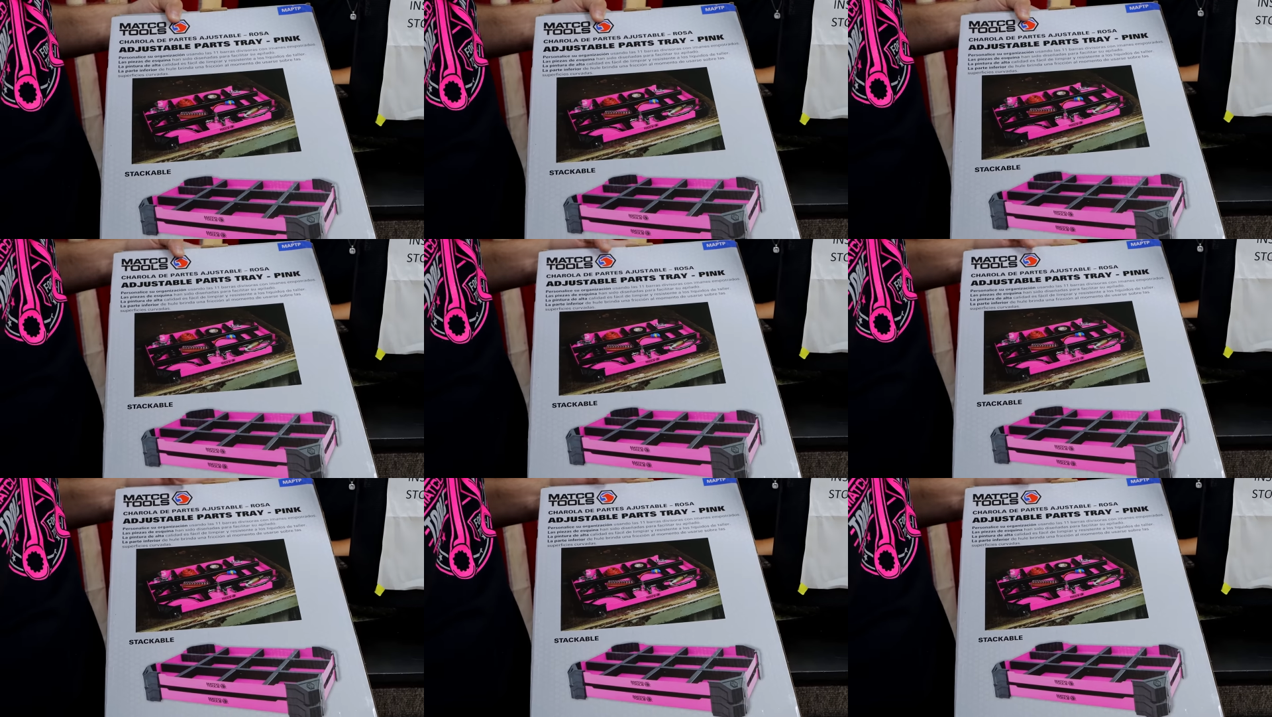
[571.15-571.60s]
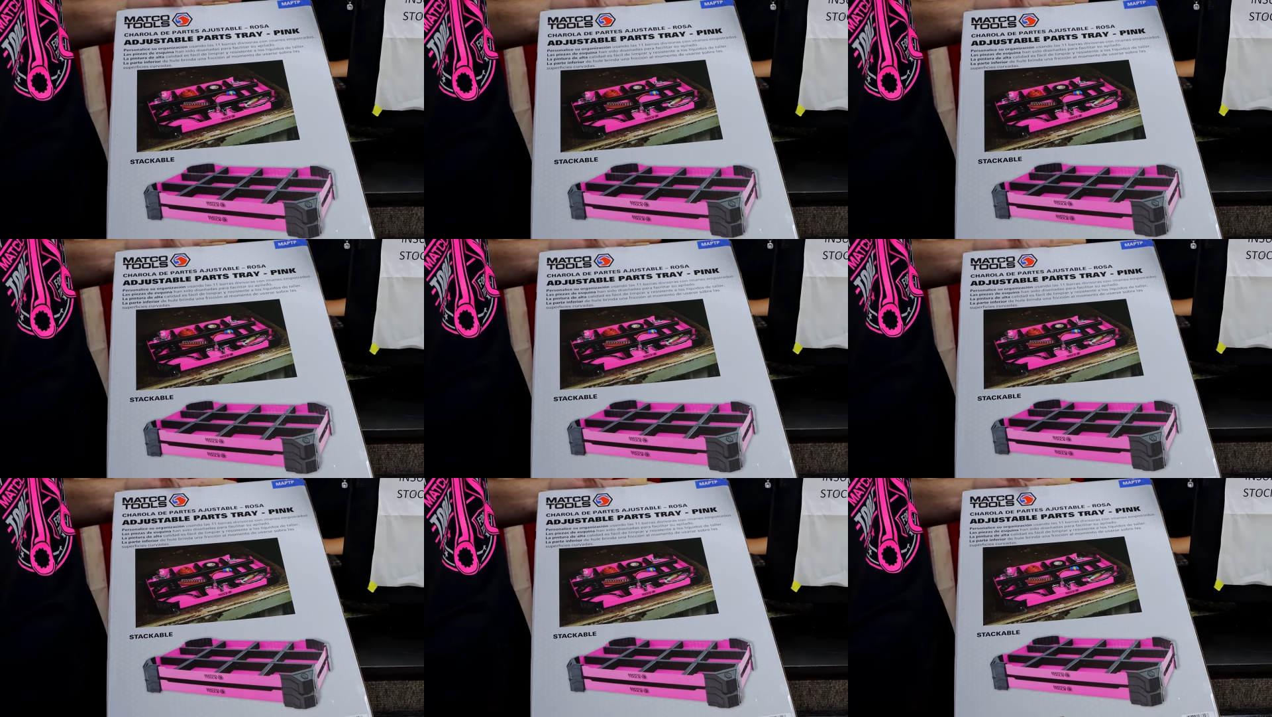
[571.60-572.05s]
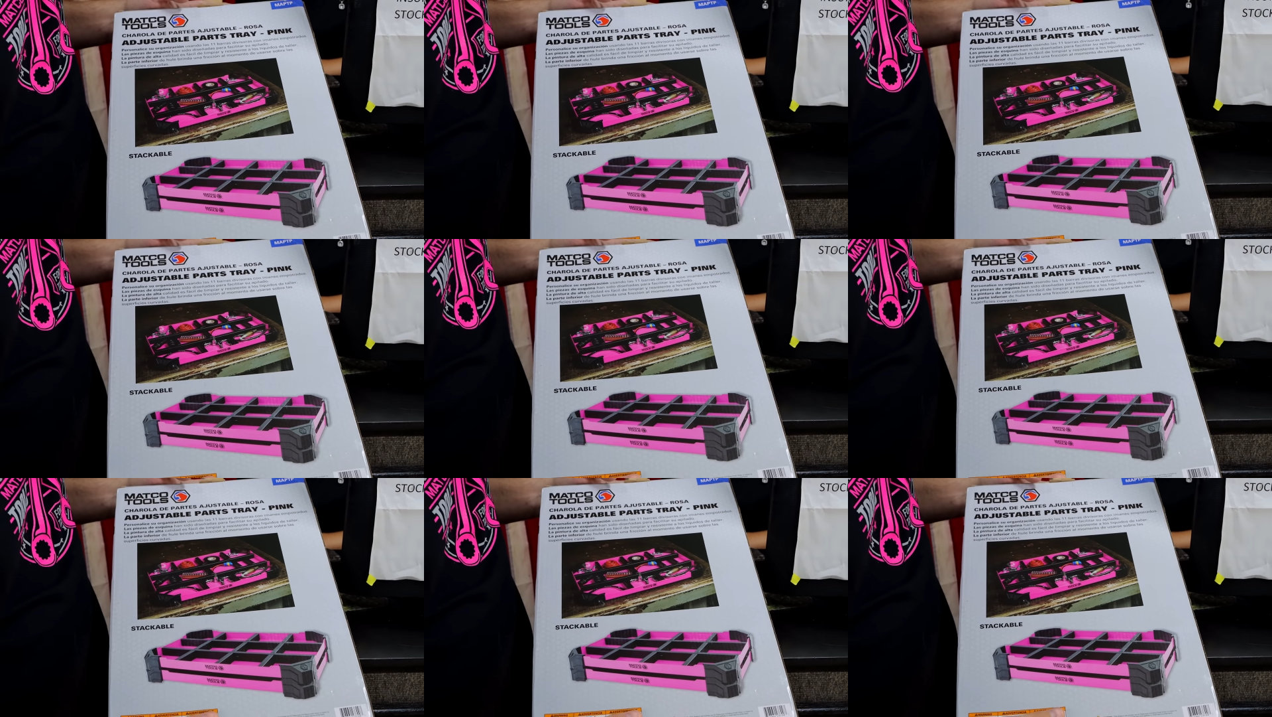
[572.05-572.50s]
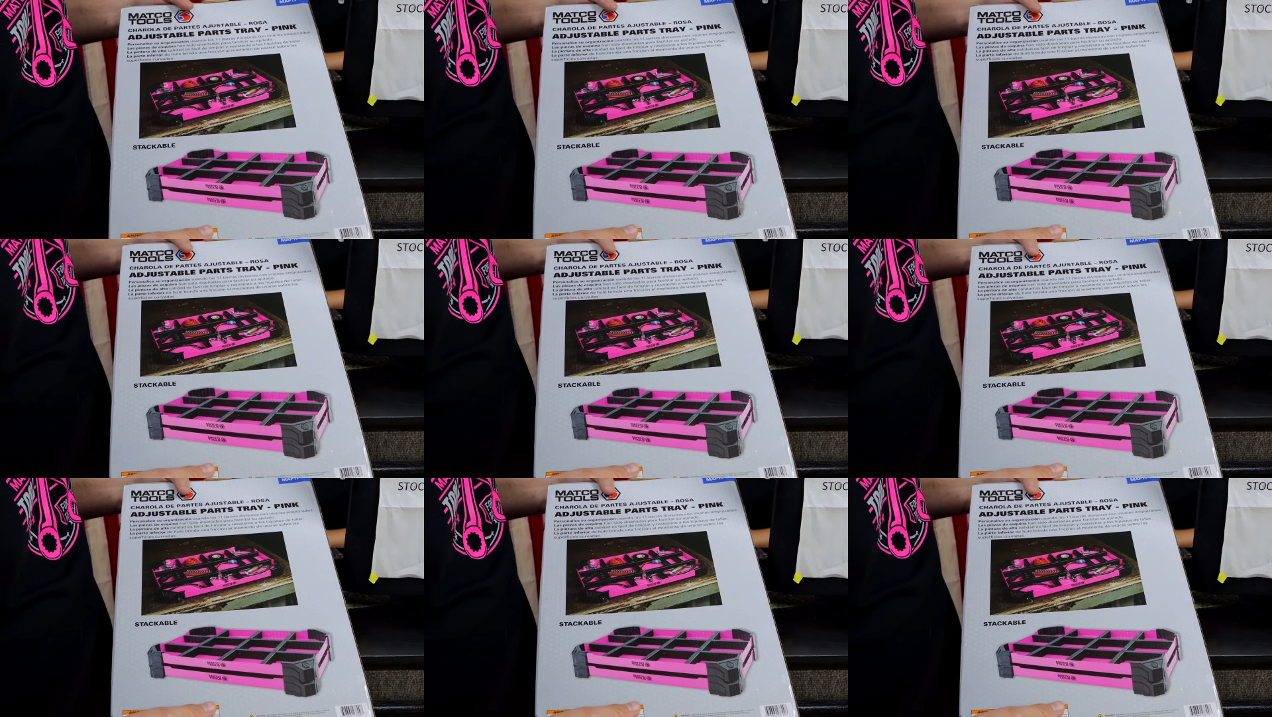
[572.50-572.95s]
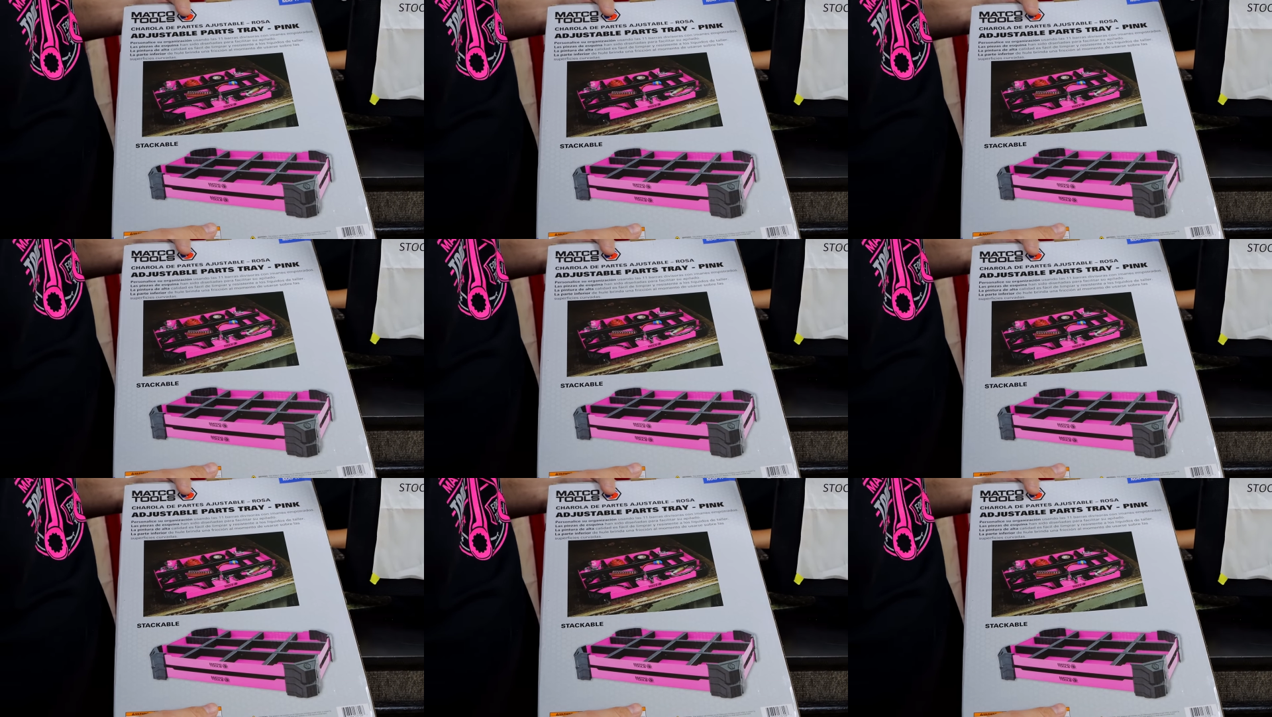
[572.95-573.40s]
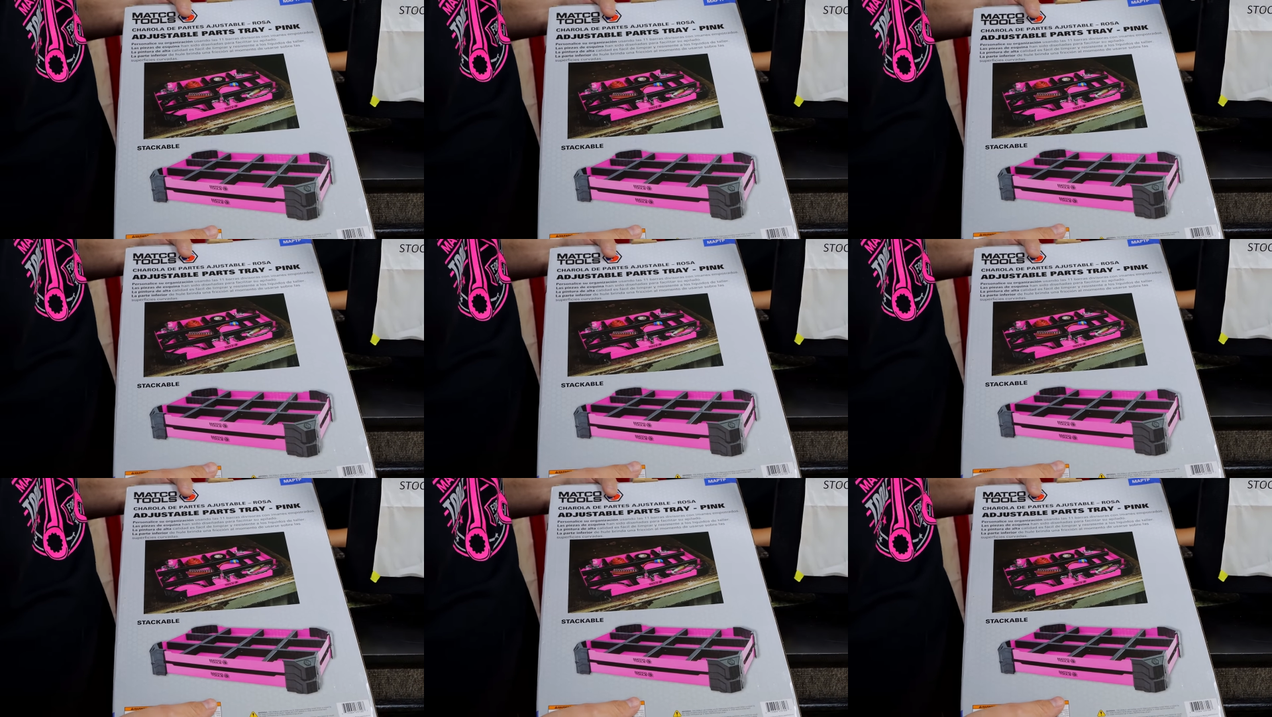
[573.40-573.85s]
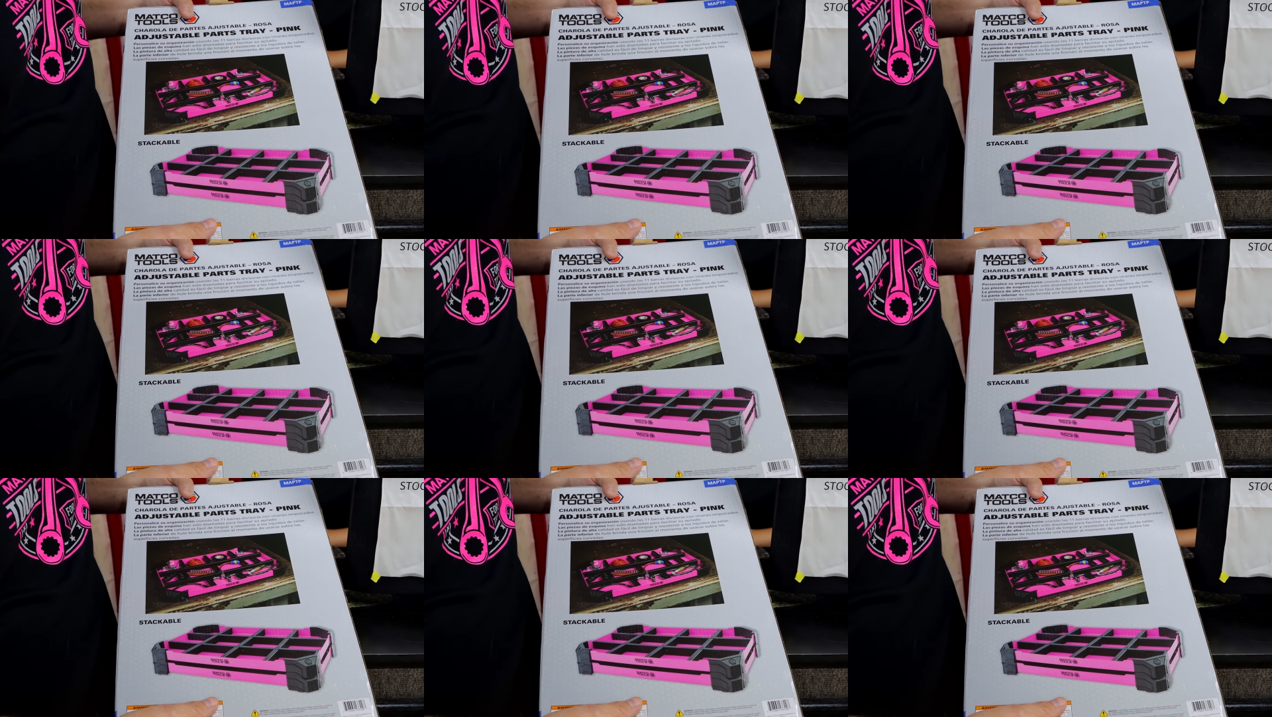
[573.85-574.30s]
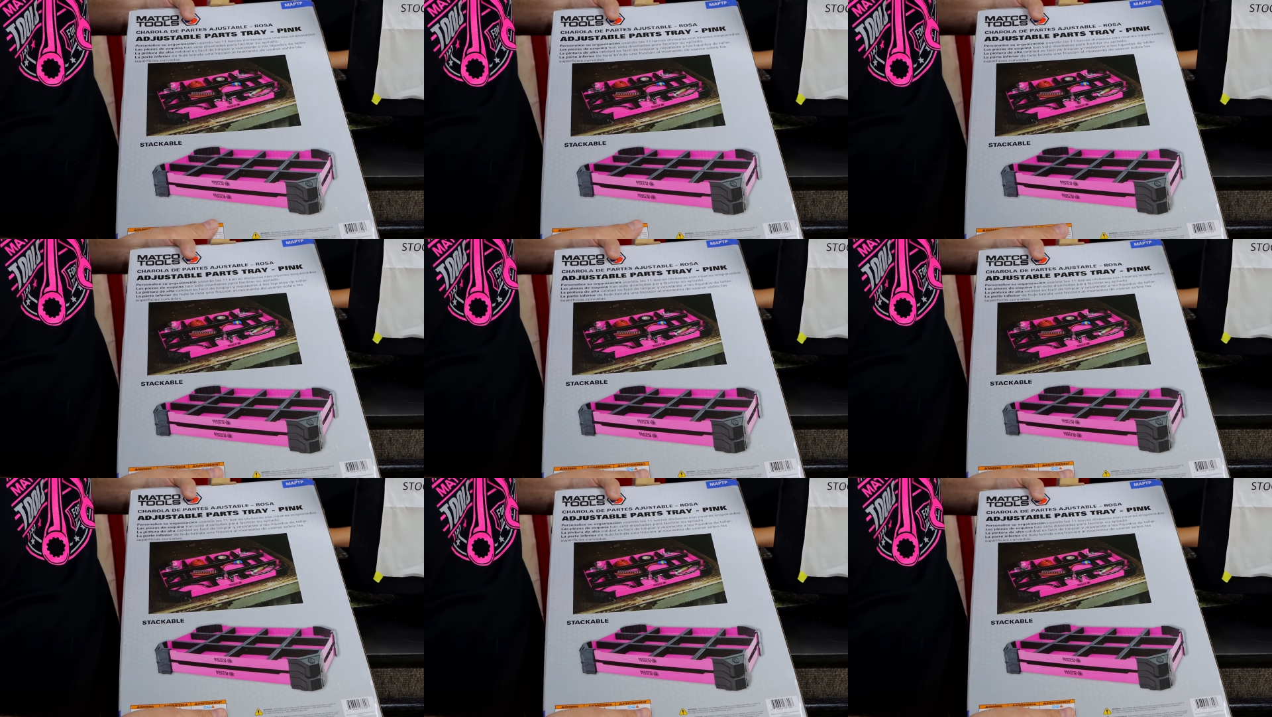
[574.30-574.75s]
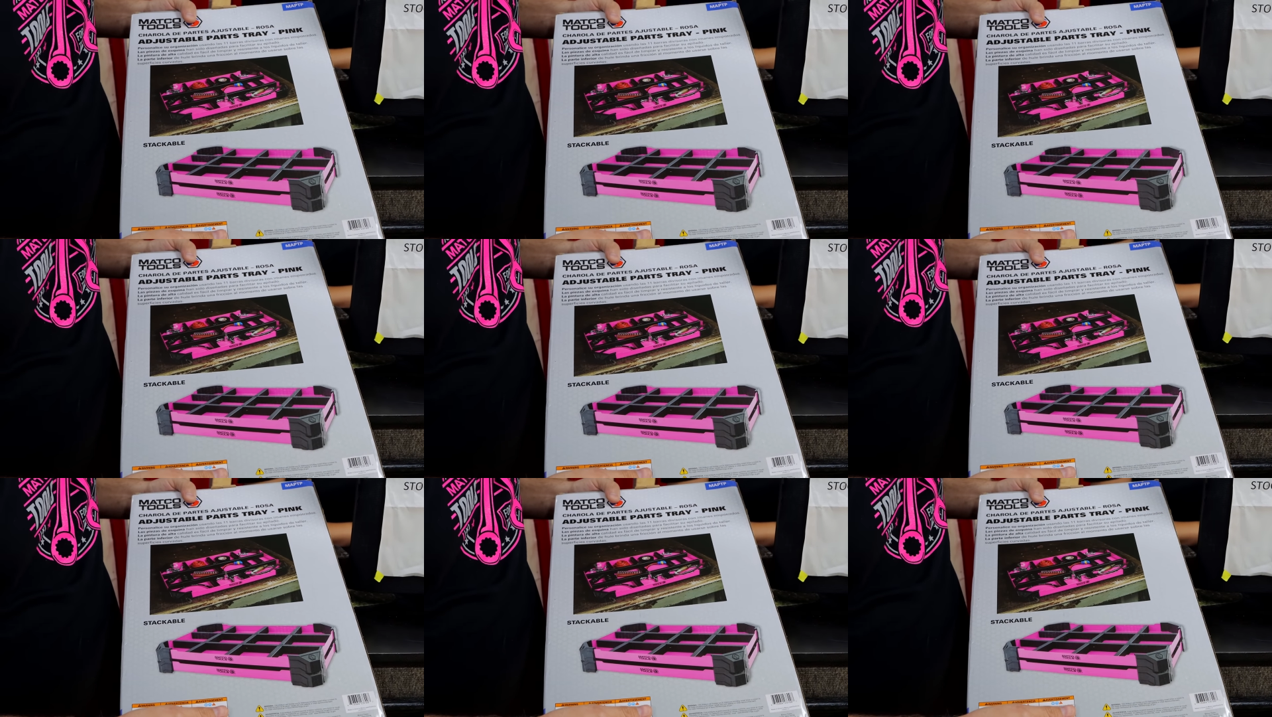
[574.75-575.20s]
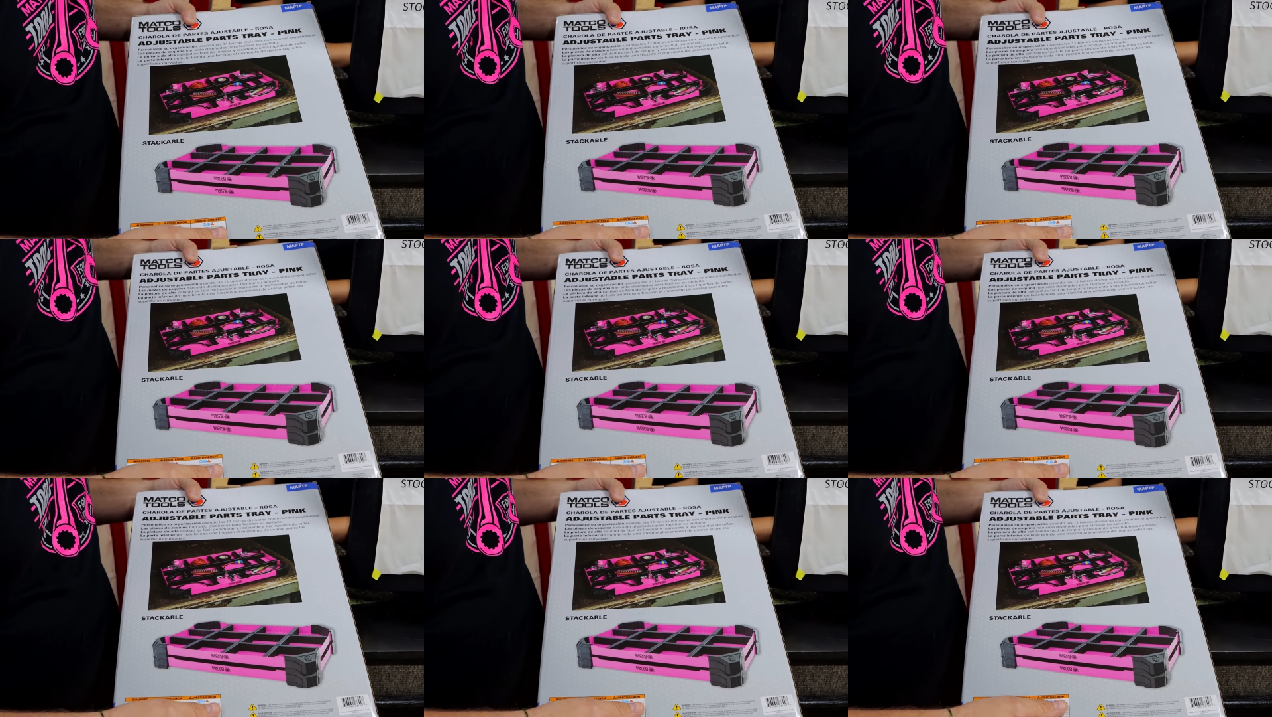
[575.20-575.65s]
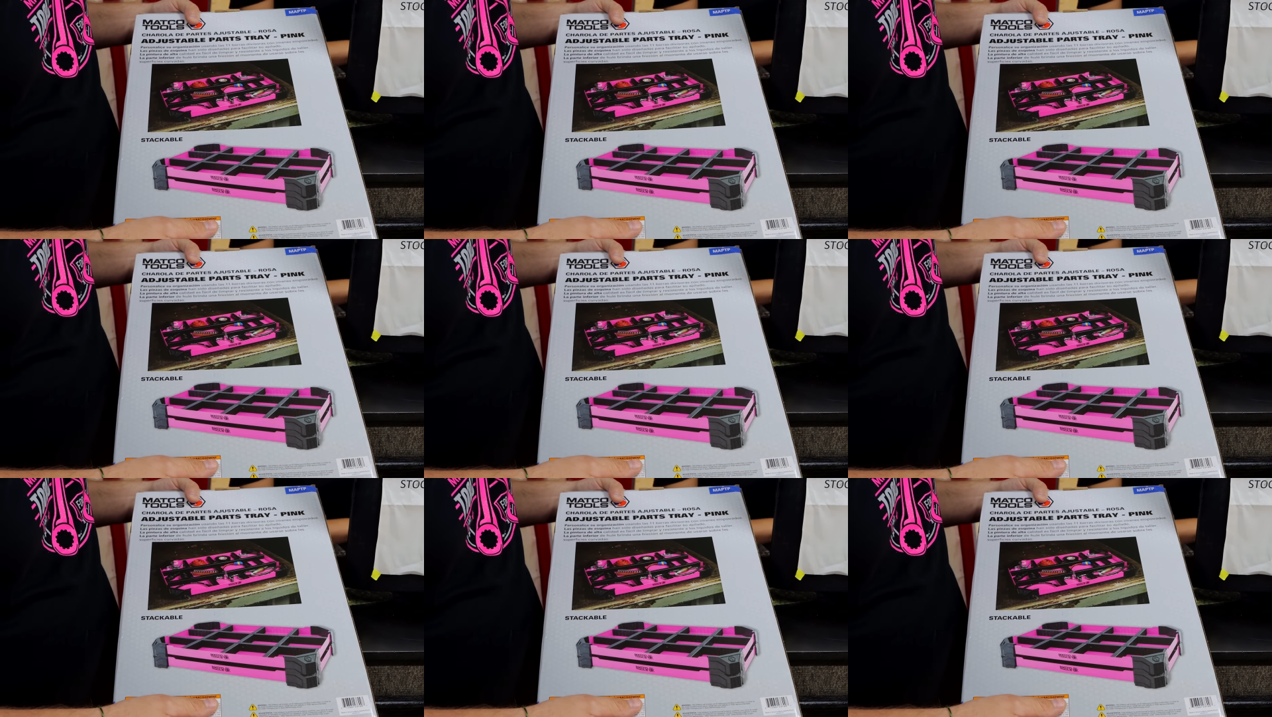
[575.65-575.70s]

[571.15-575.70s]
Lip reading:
Nobody's mouth can be seen.